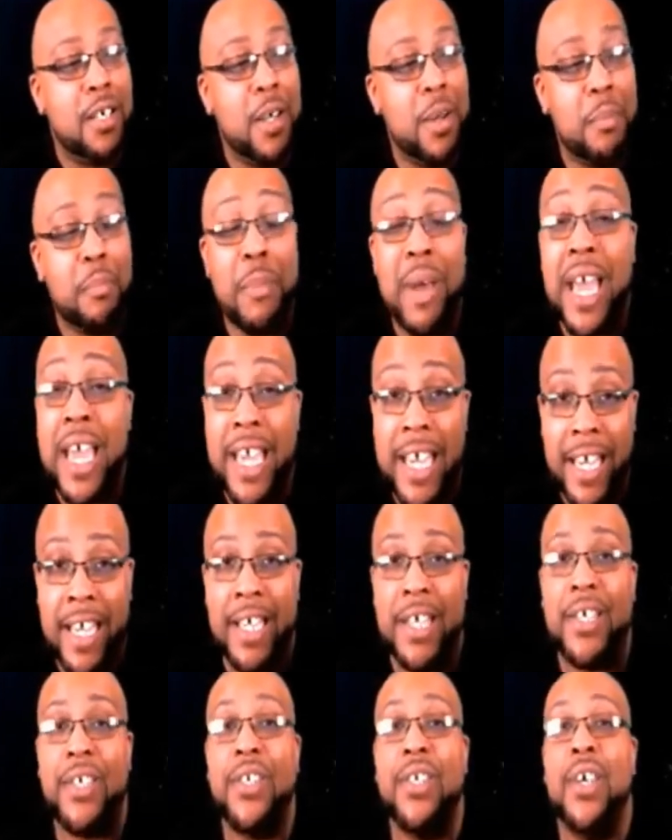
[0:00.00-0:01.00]

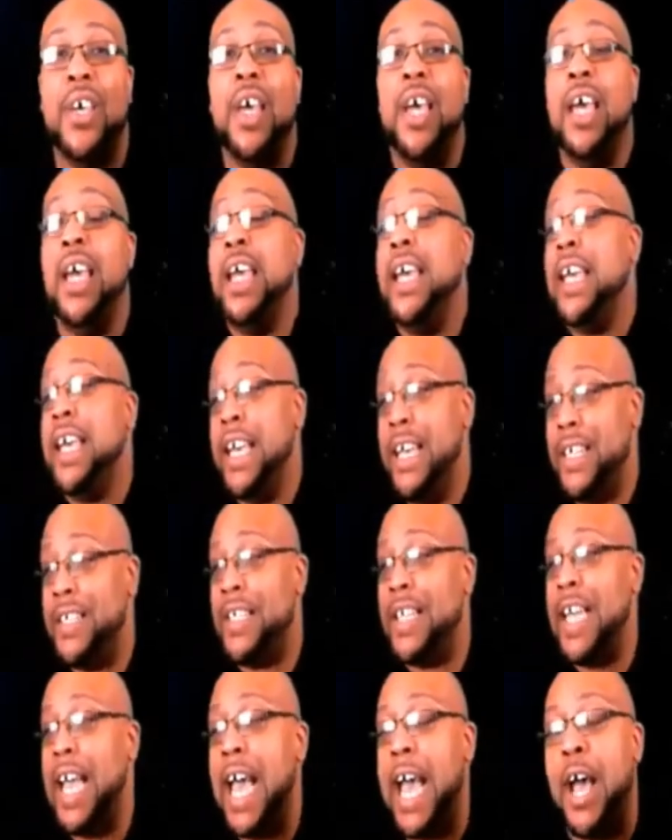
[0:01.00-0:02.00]
Mays. He's
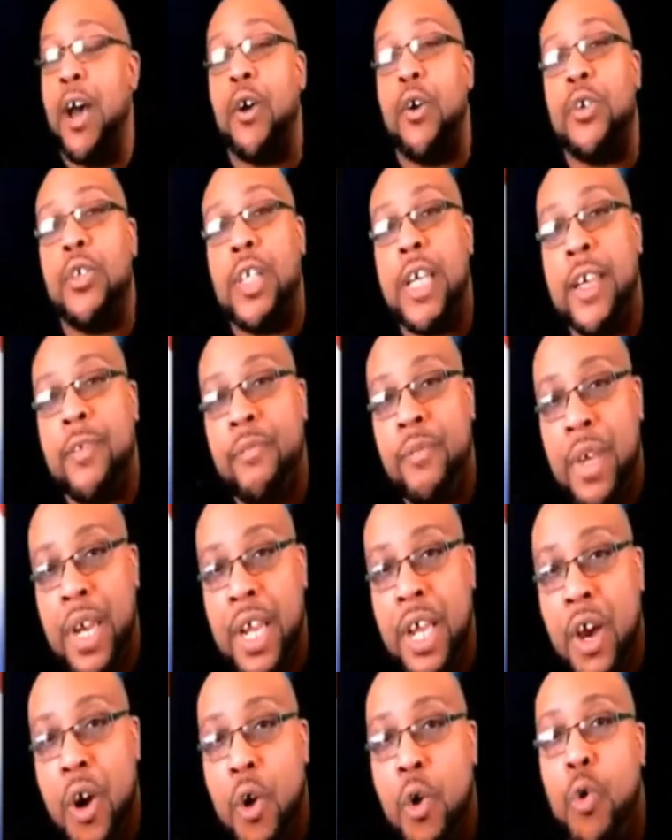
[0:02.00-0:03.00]
the guy with the
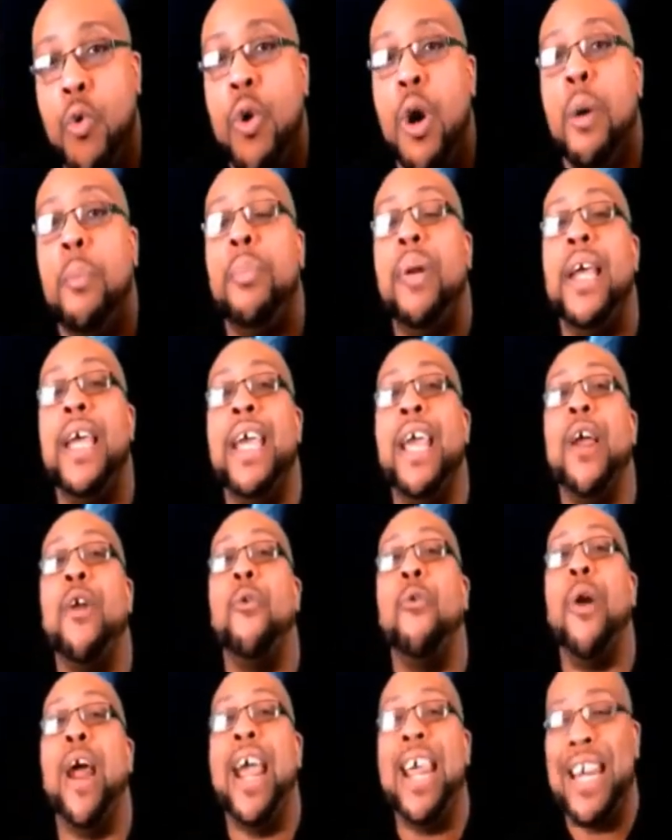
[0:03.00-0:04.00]
video who I'm playing
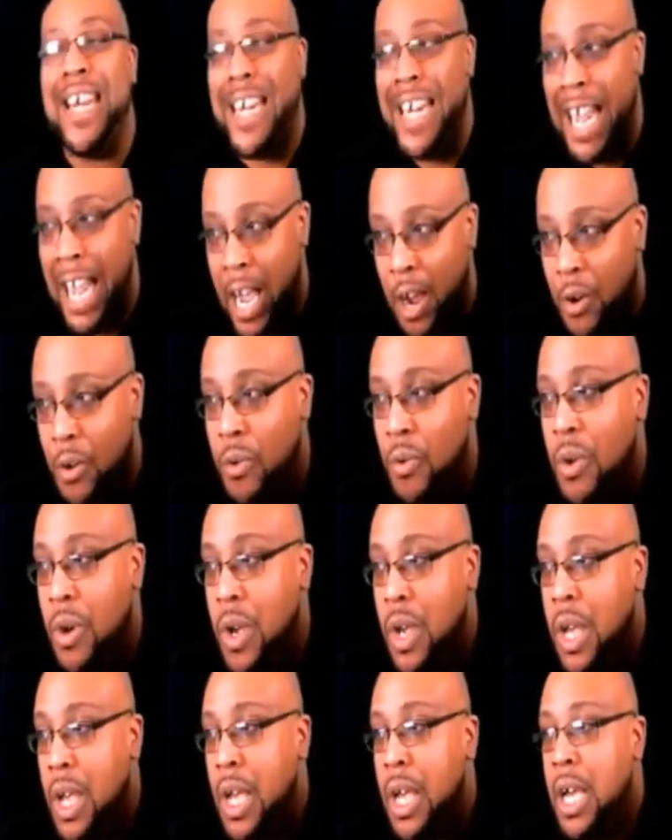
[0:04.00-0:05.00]
right now.
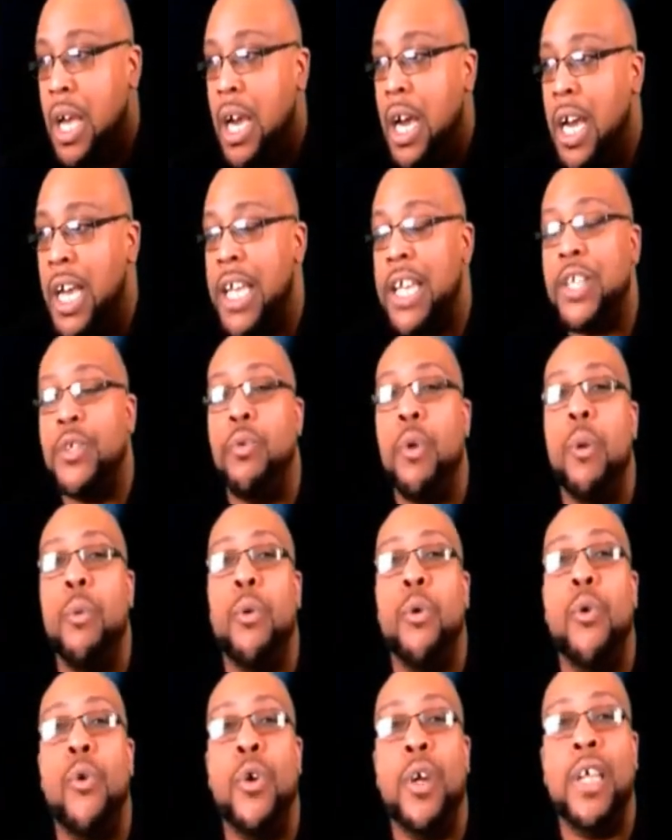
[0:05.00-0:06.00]
He's the one who
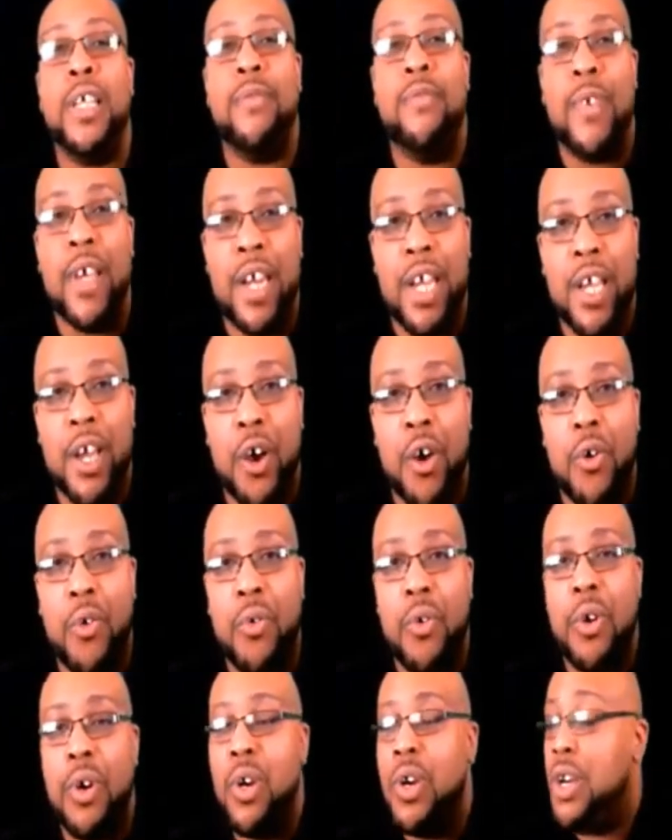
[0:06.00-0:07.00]
recorded this
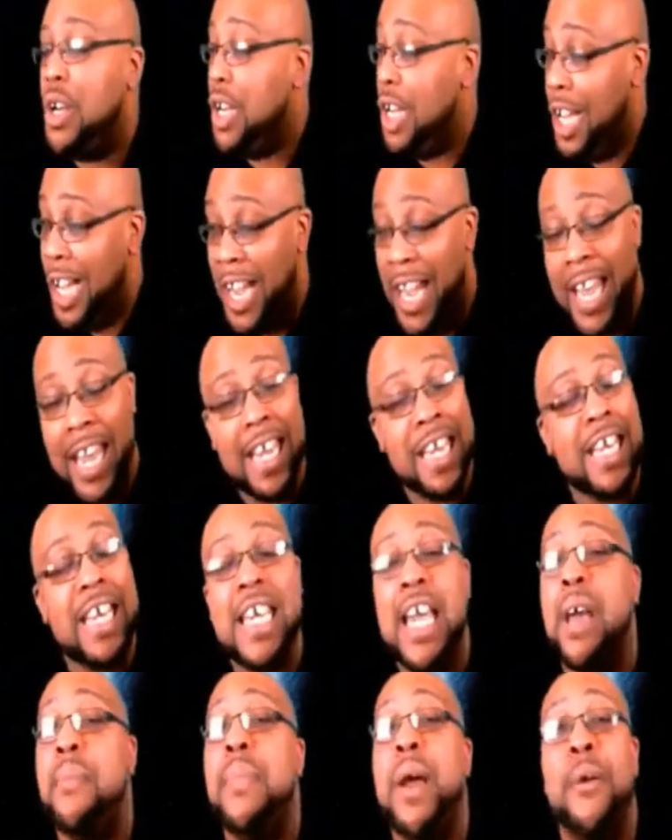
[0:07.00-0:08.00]
video. Hey, he
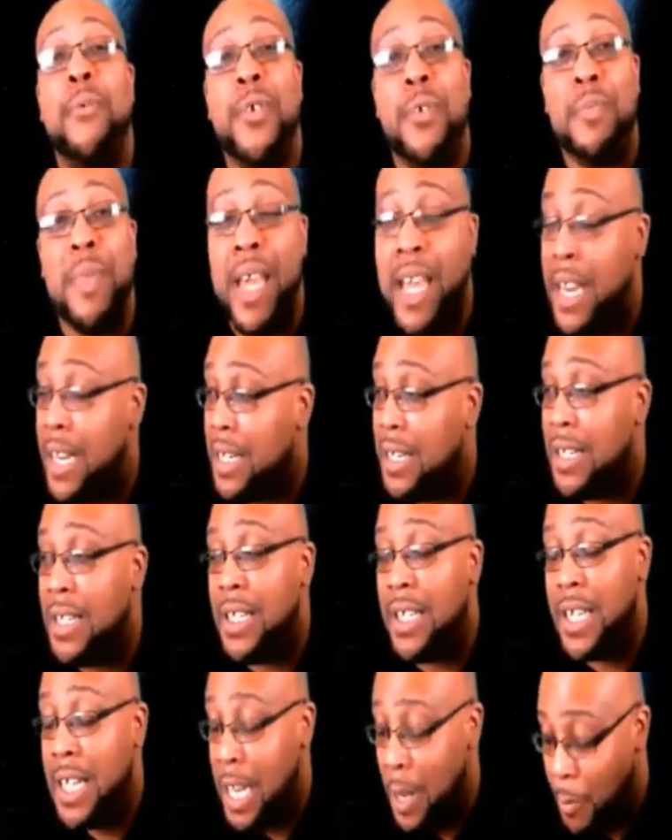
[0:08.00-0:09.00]
got my respect.
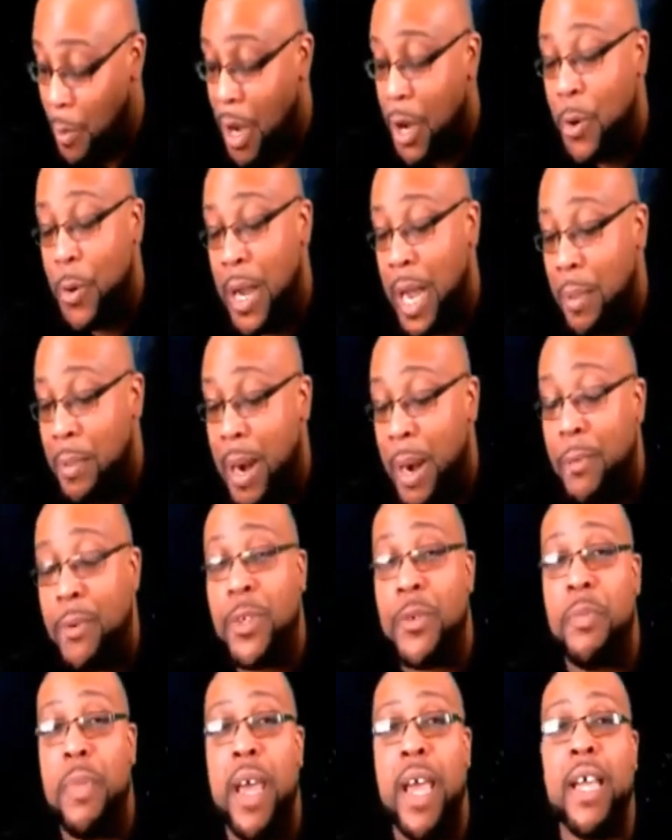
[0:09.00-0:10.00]
He really do got my
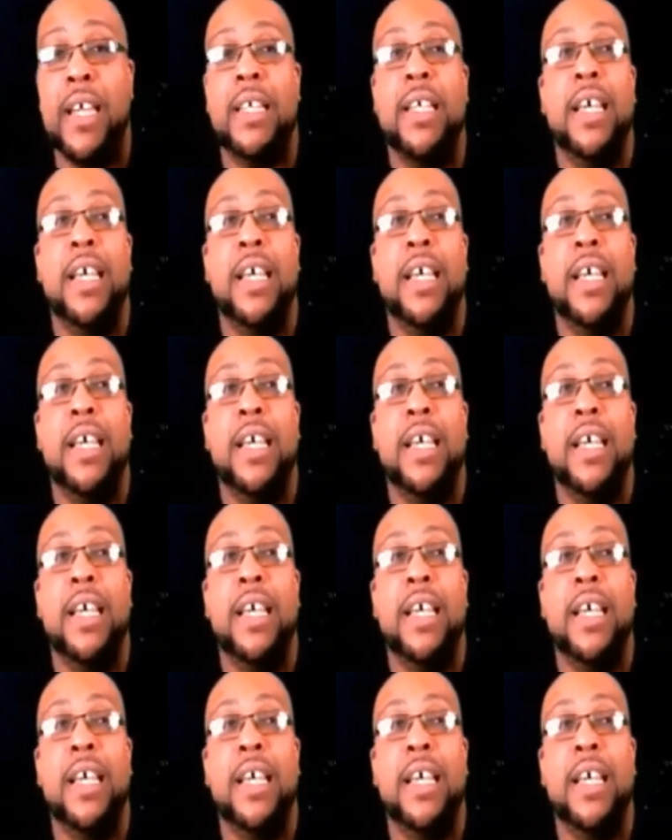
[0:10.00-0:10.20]
respect.